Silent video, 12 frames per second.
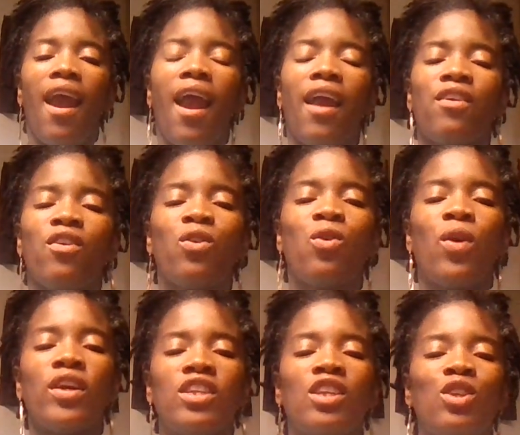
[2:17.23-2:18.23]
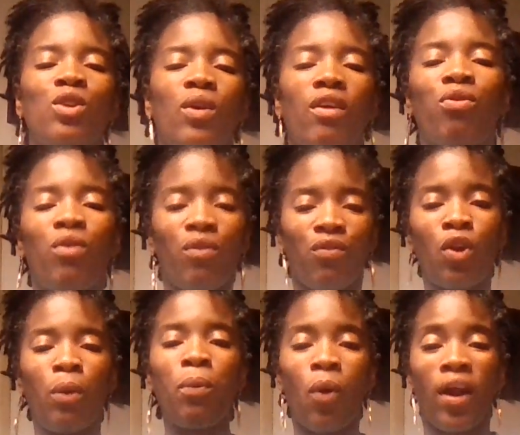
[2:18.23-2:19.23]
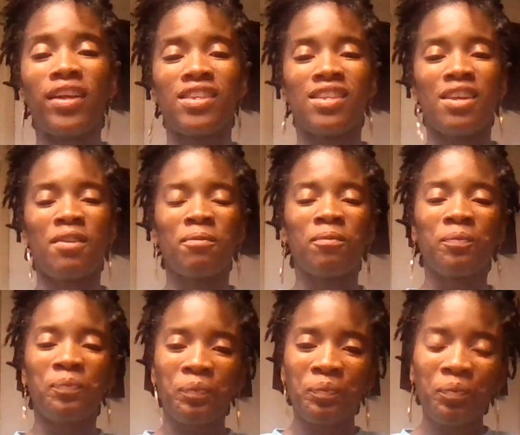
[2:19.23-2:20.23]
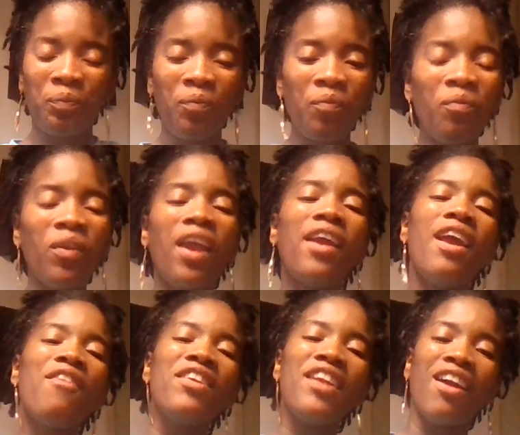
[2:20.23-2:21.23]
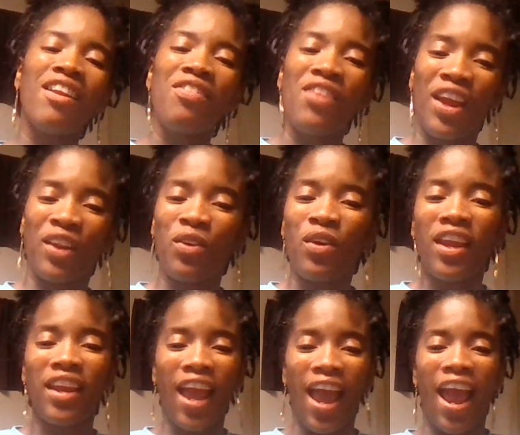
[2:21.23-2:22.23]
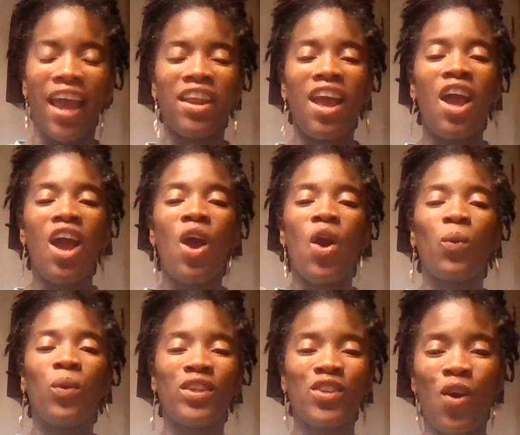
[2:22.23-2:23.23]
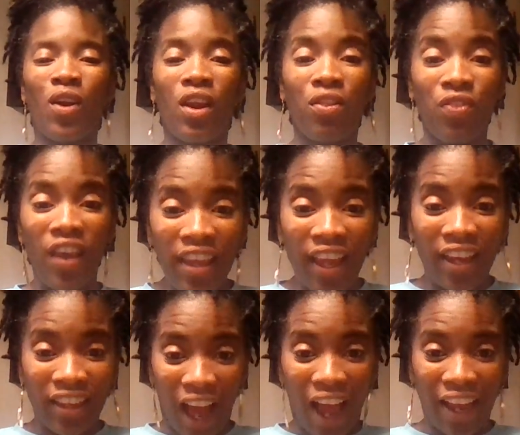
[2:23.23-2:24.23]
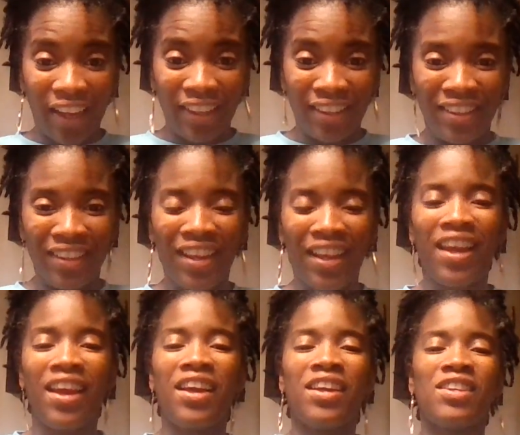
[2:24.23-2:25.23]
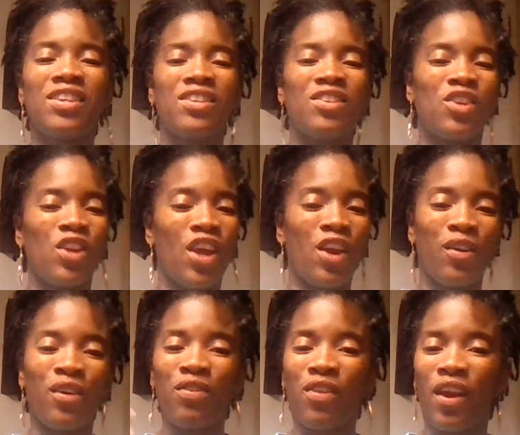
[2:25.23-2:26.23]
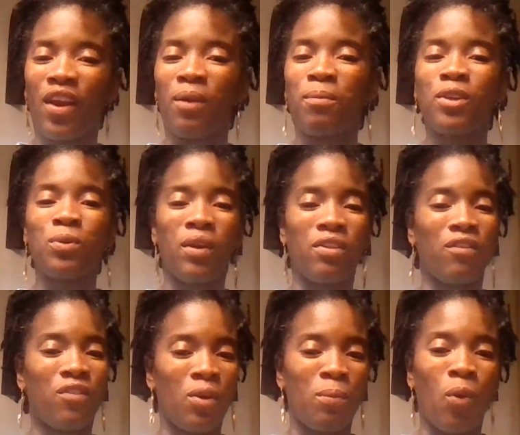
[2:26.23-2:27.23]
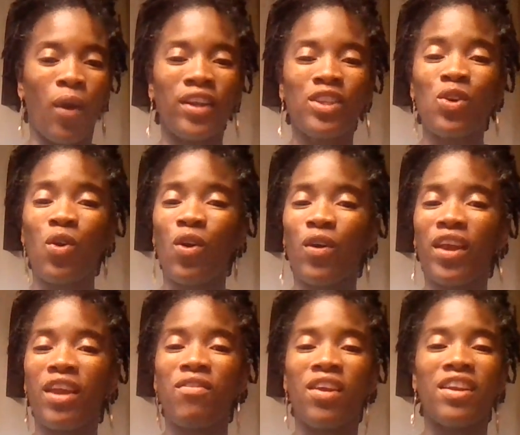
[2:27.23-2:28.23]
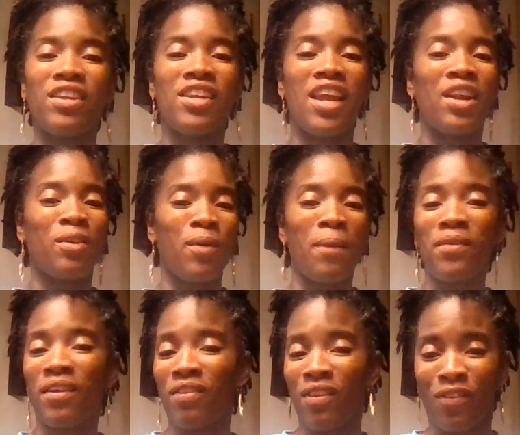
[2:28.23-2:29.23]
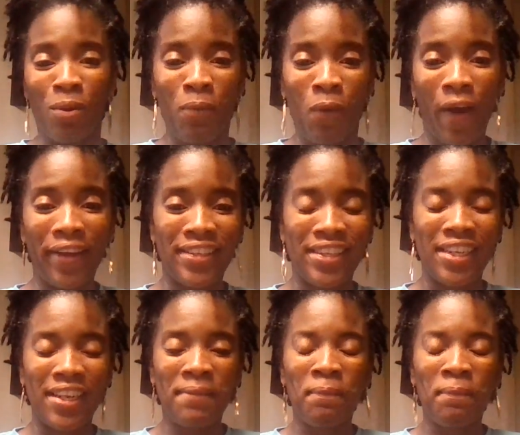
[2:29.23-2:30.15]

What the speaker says: and you're going to do it through viewpoints. And every now and then you can add what is called a thinking line here or there between the viewpoints, or even interrupting the viewpoints.